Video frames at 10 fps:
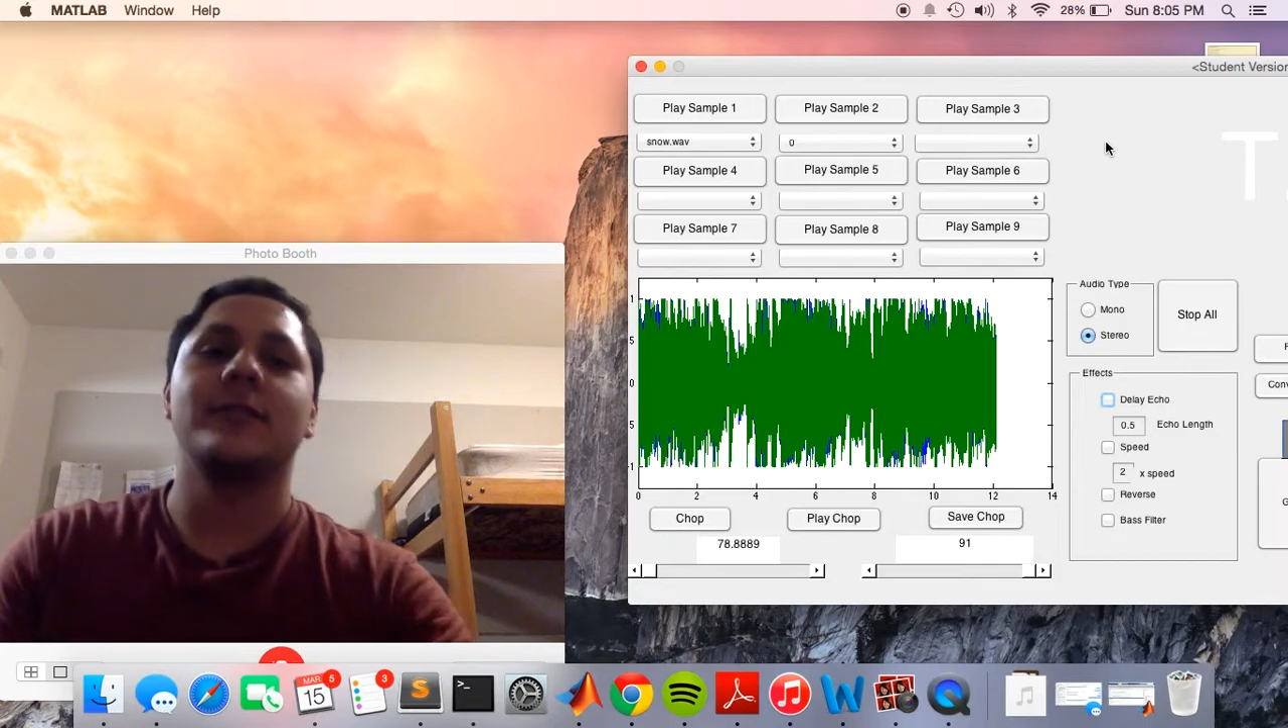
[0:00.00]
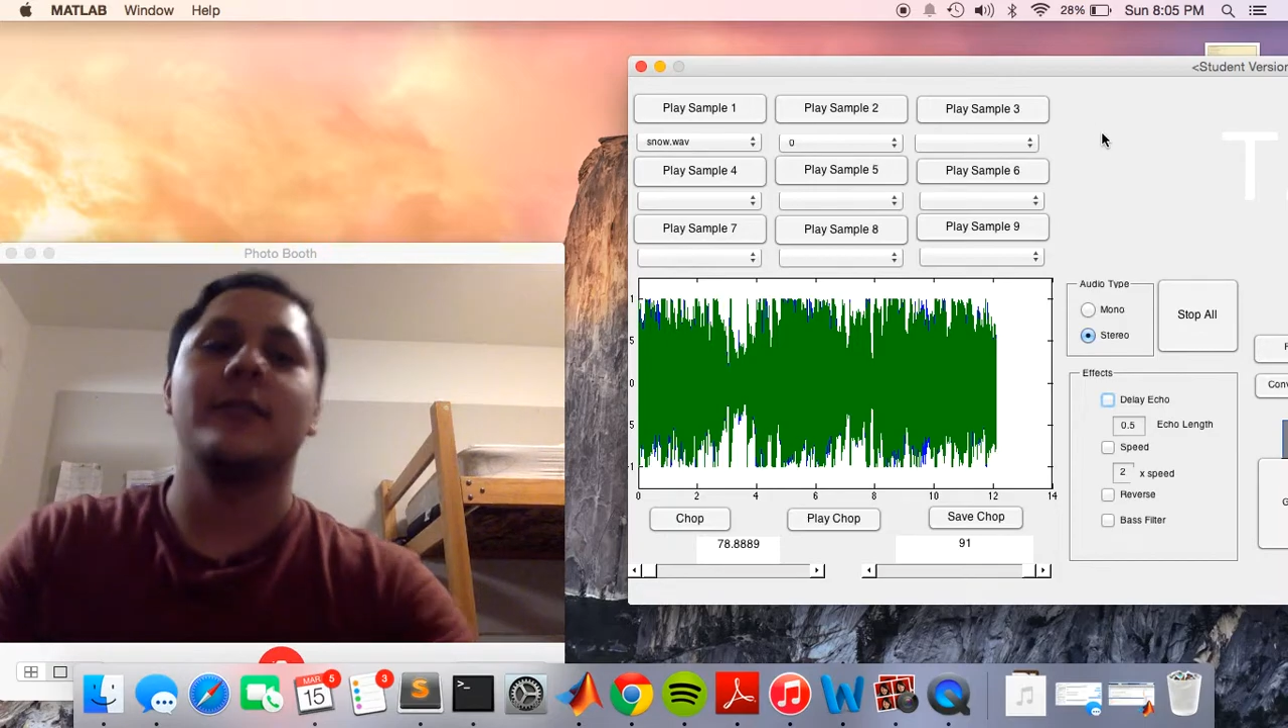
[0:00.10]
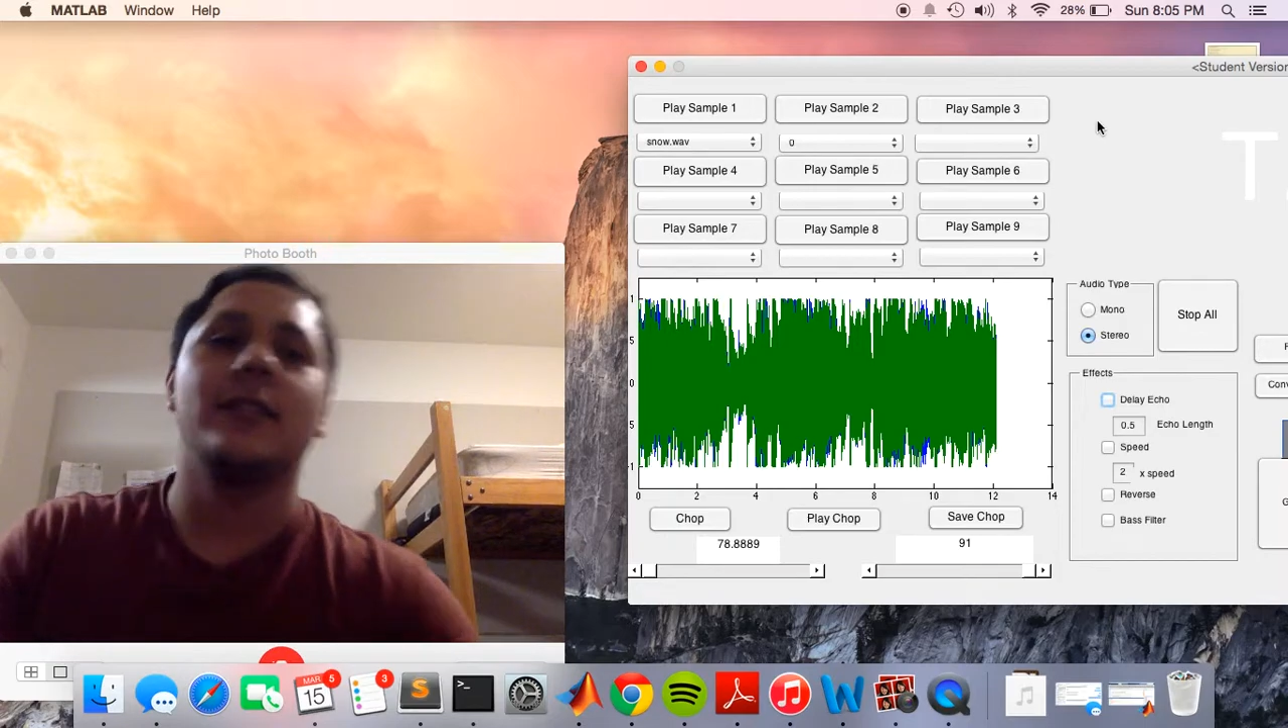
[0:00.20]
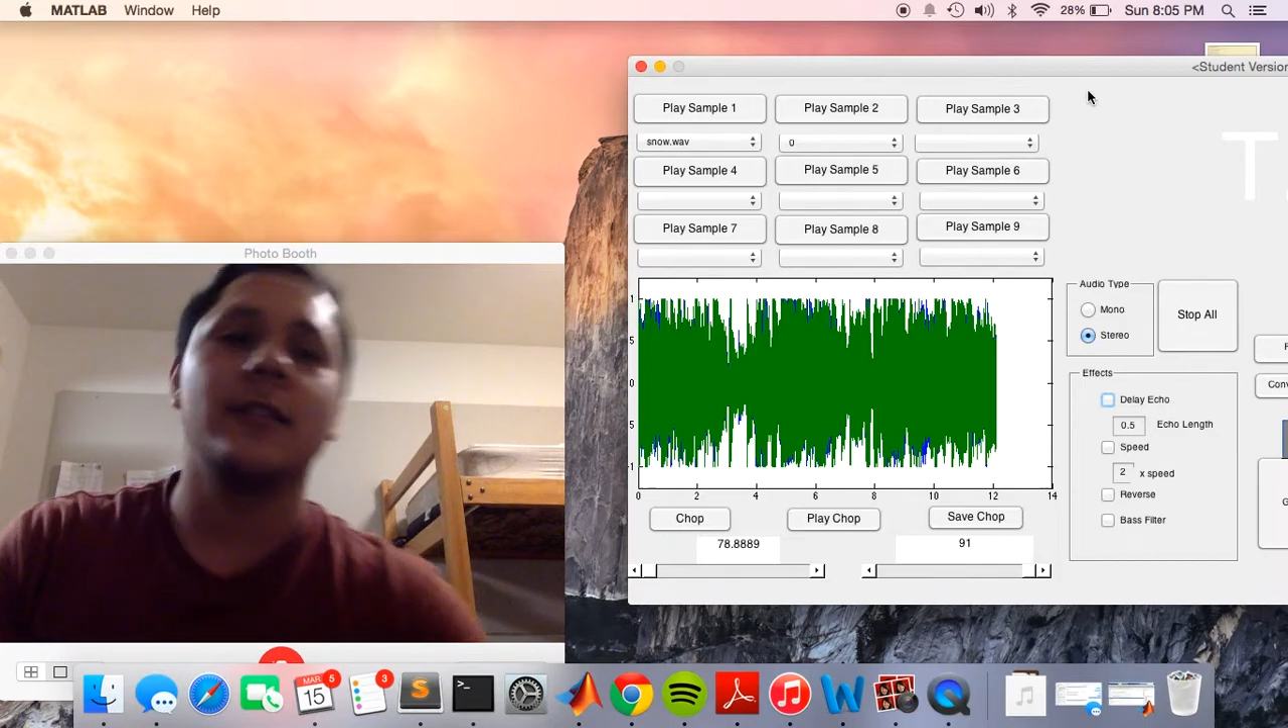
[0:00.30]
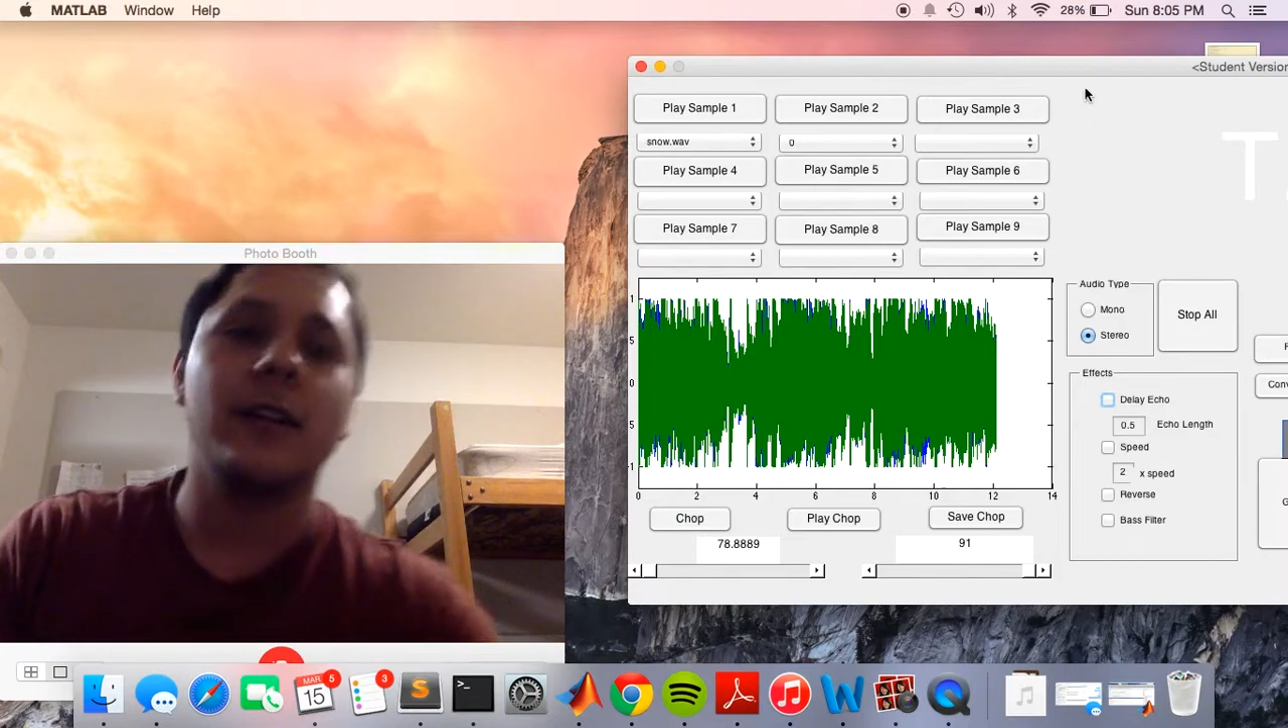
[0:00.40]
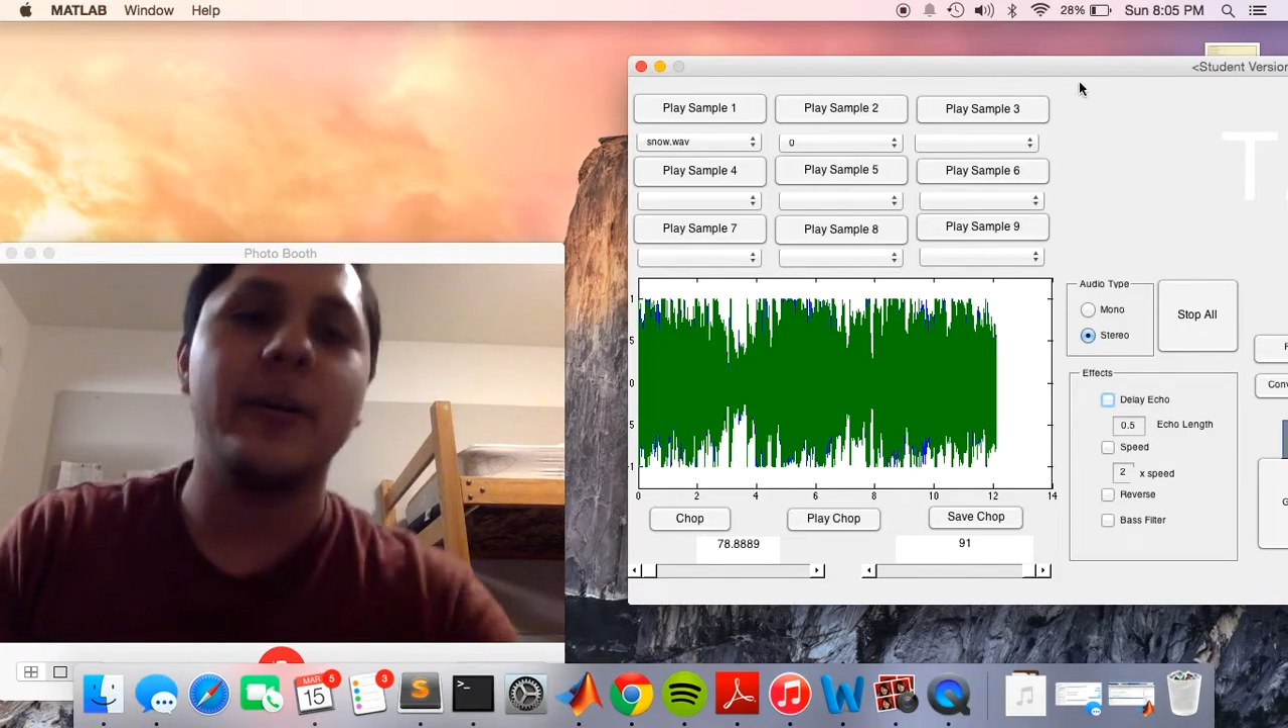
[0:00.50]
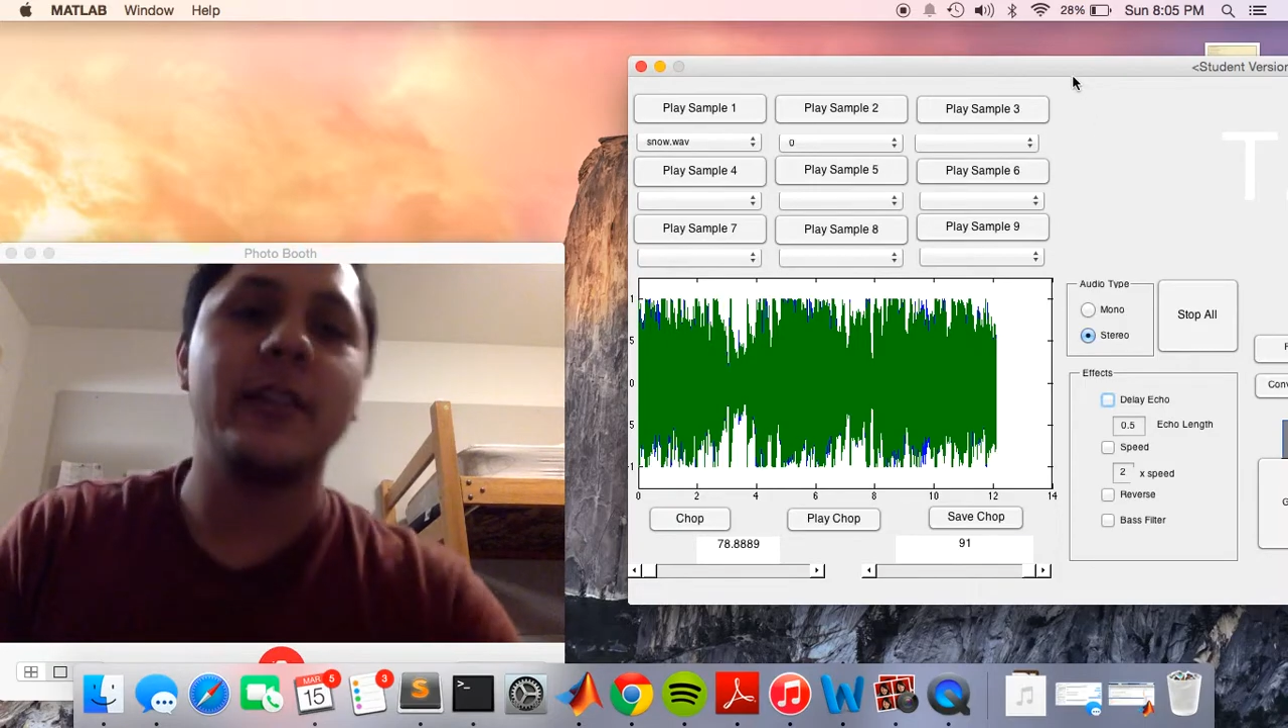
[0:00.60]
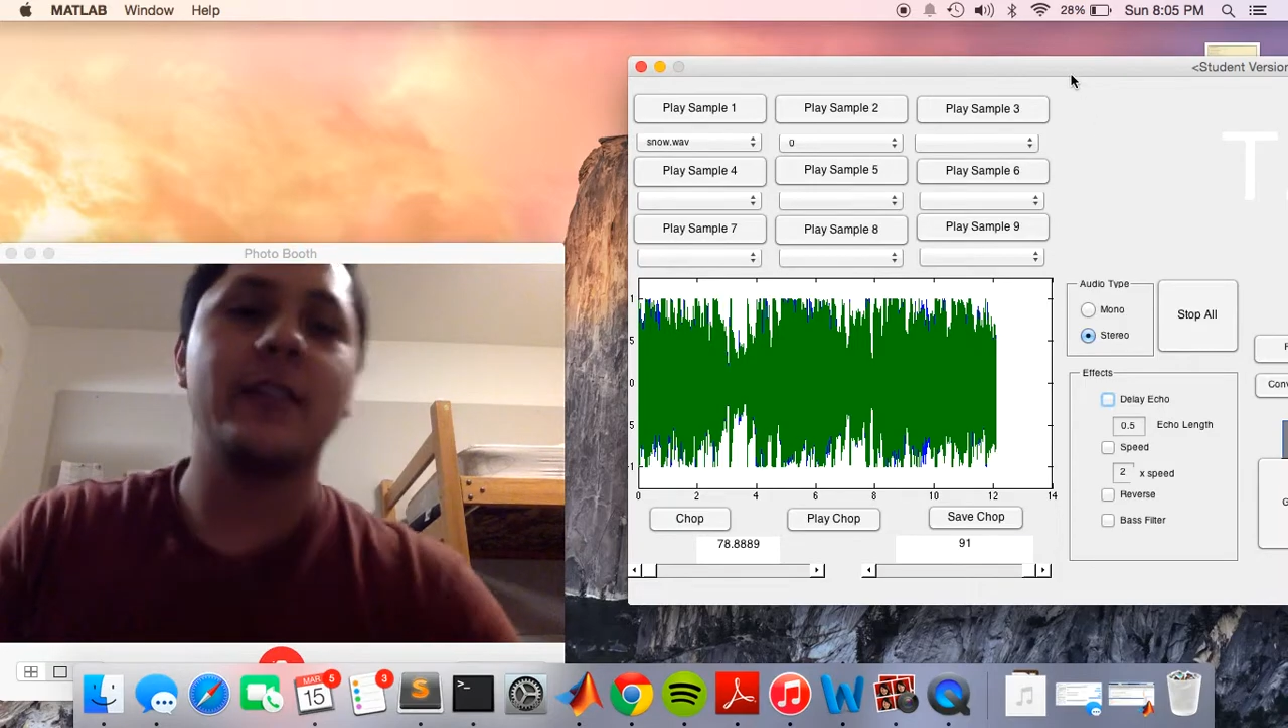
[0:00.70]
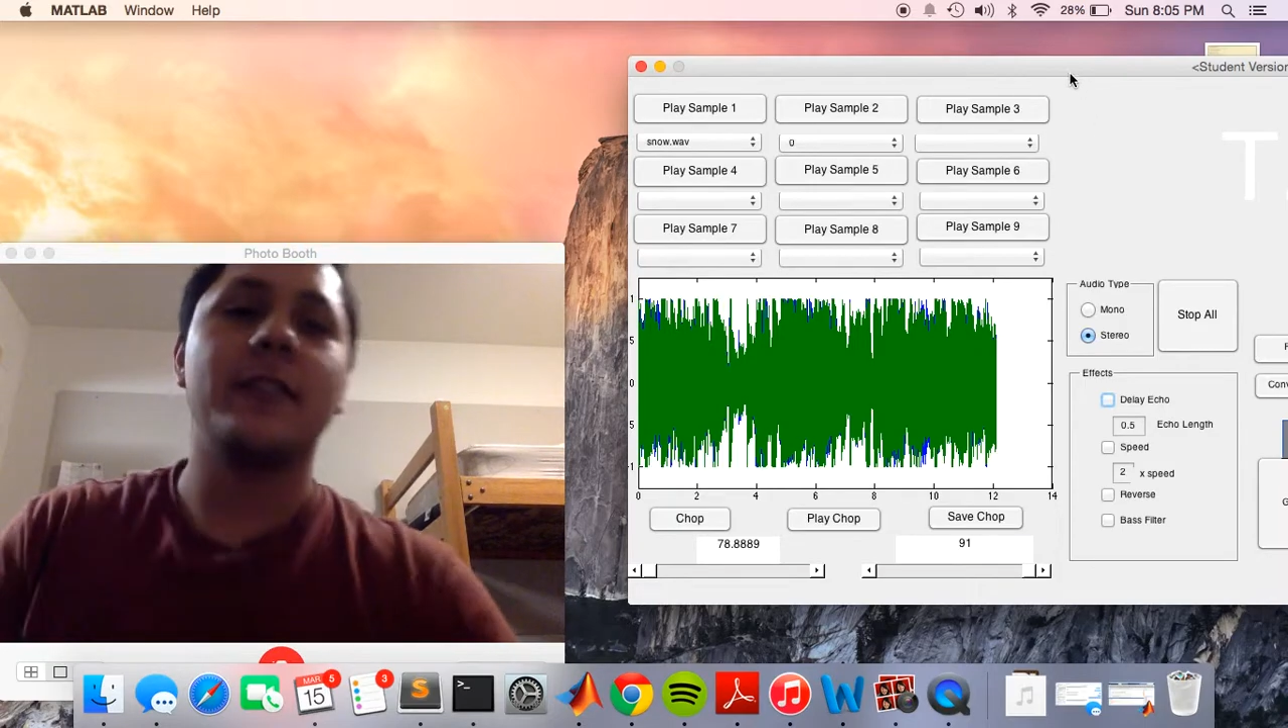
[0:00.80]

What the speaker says: I'm going to have to cover my